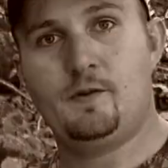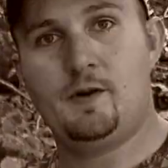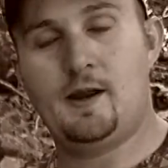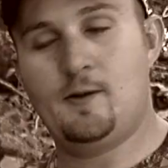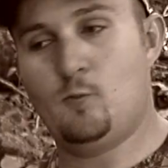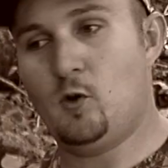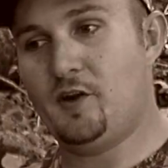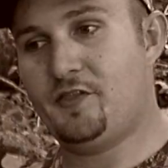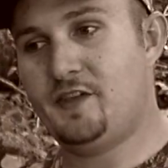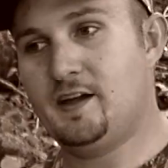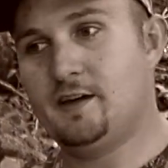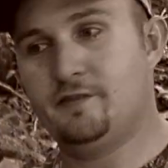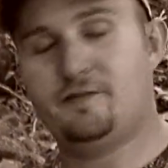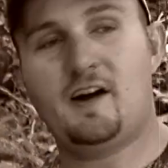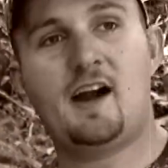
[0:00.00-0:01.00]
And what the
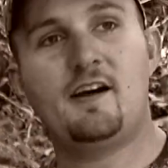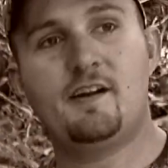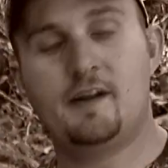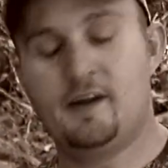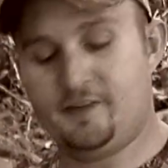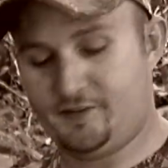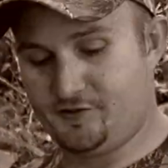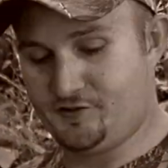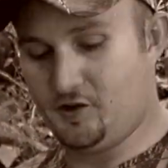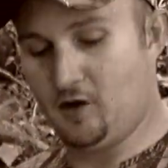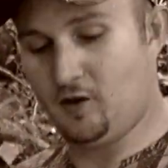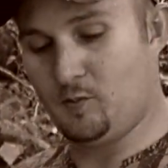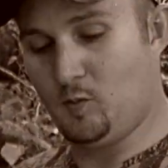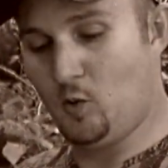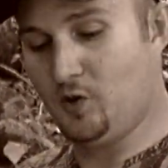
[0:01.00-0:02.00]
fire does is draw
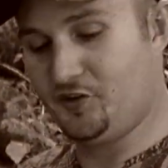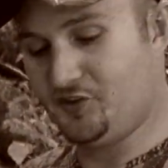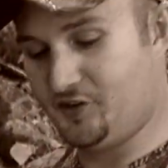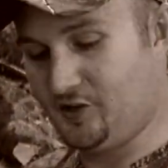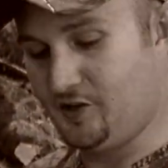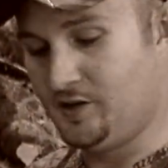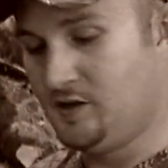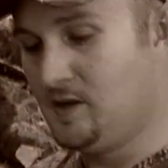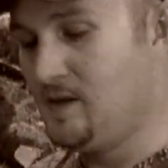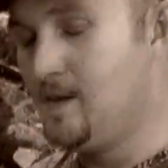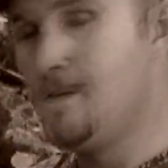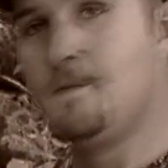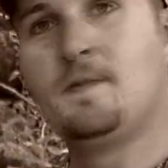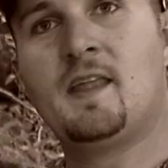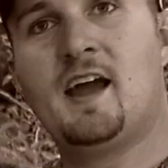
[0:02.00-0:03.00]
the moisture
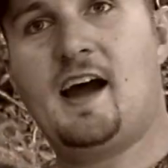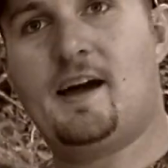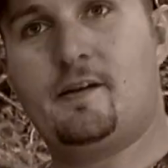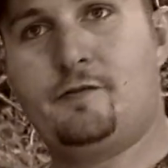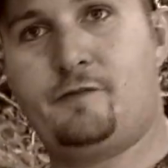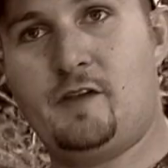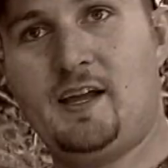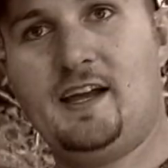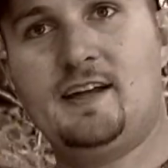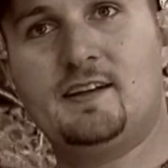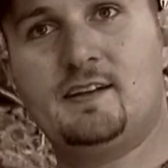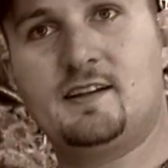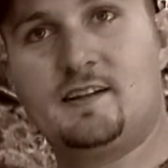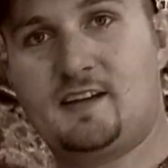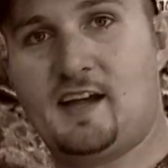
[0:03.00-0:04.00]
out of flint
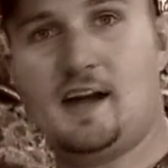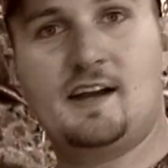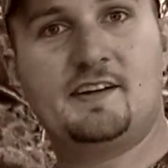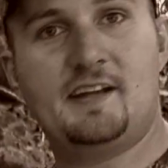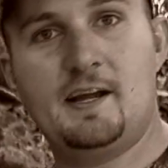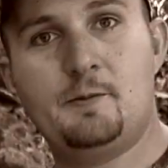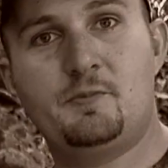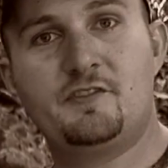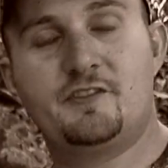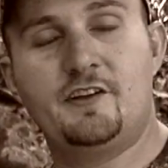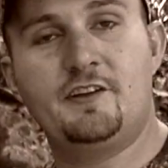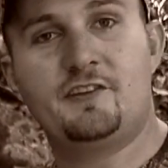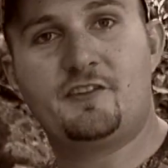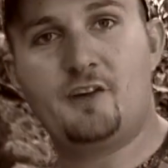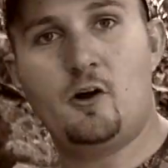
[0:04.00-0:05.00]
and kind of tempers it
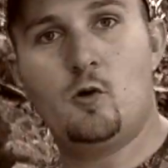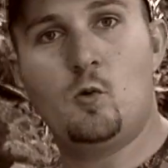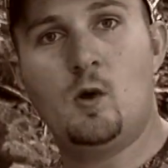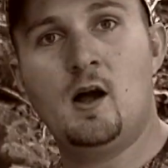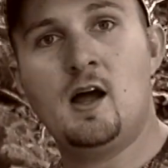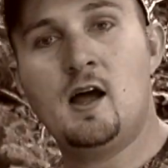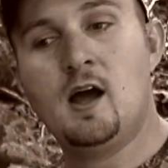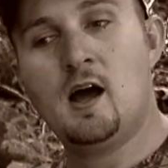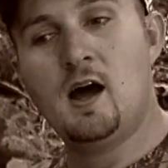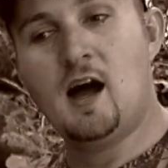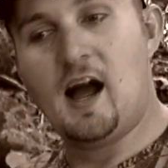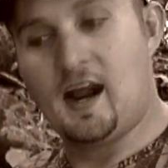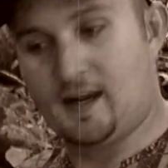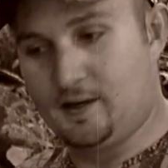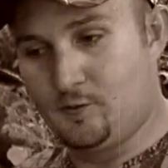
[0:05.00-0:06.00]
so
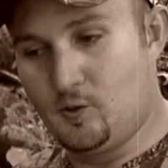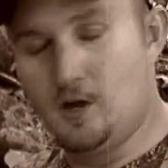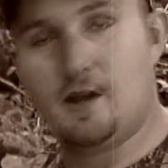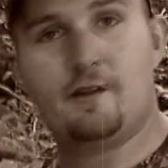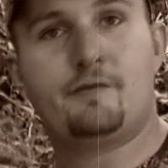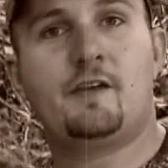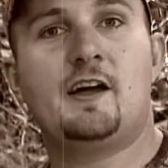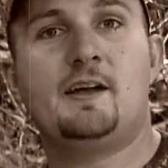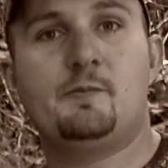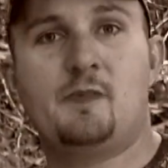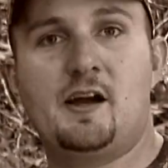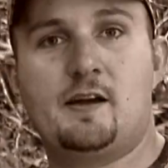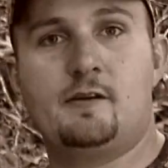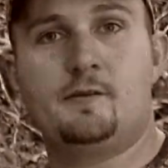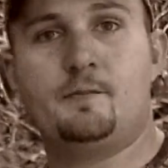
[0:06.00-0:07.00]
I can run a flake better.